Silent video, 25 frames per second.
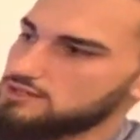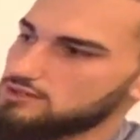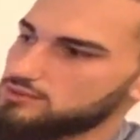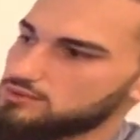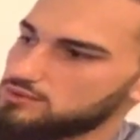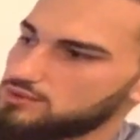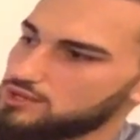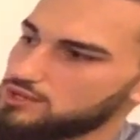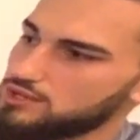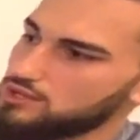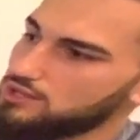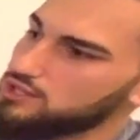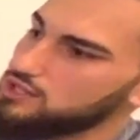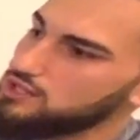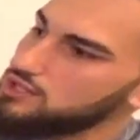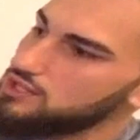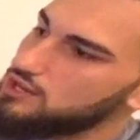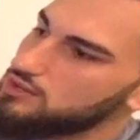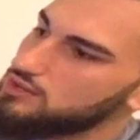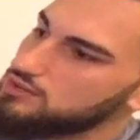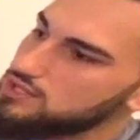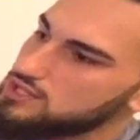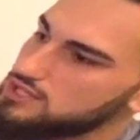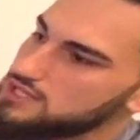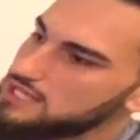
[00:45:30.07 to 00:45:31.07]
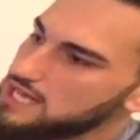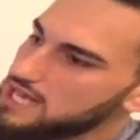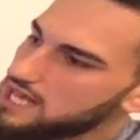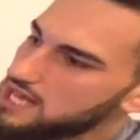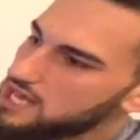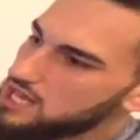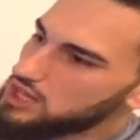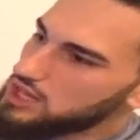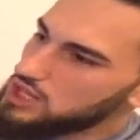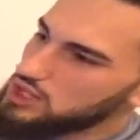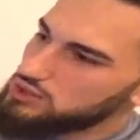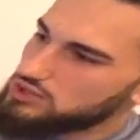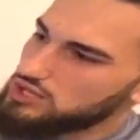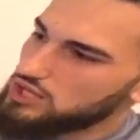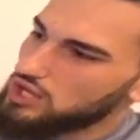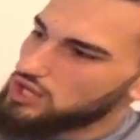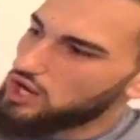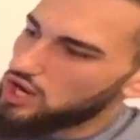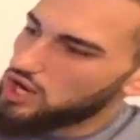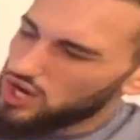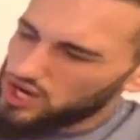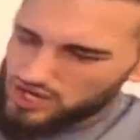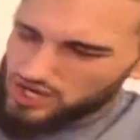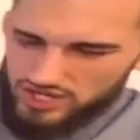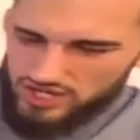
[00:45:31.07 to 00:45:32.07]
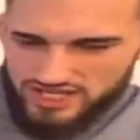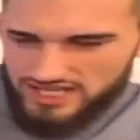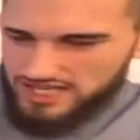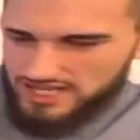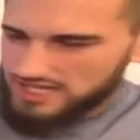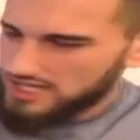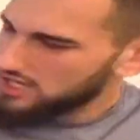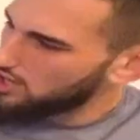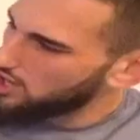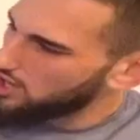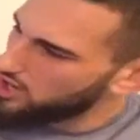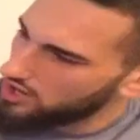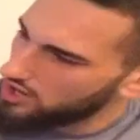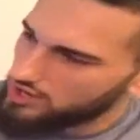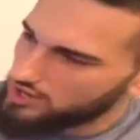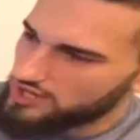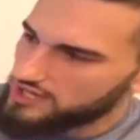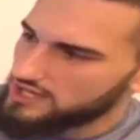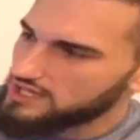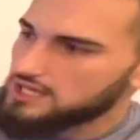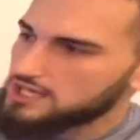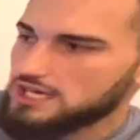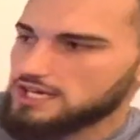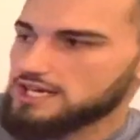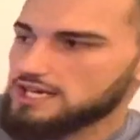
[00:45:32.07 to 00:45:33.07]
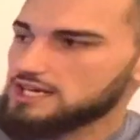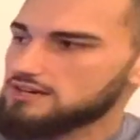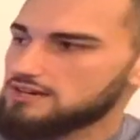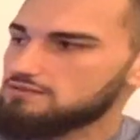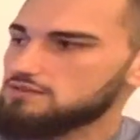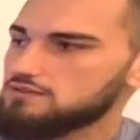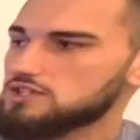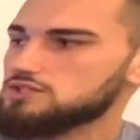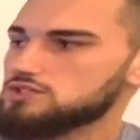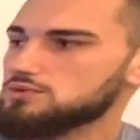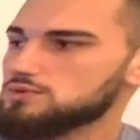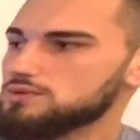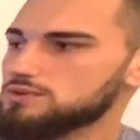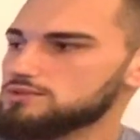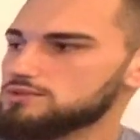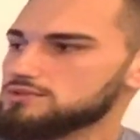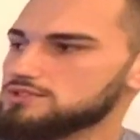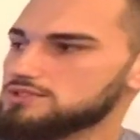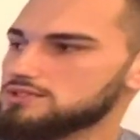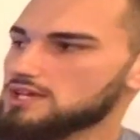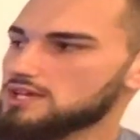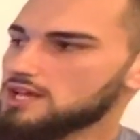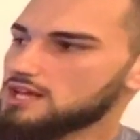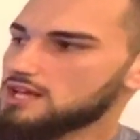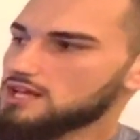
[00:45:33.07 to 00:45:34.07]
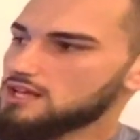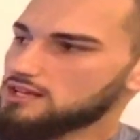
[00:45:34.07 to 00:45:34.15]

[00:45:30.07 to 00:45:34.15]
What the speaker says: world, you know, just those hardened individuals.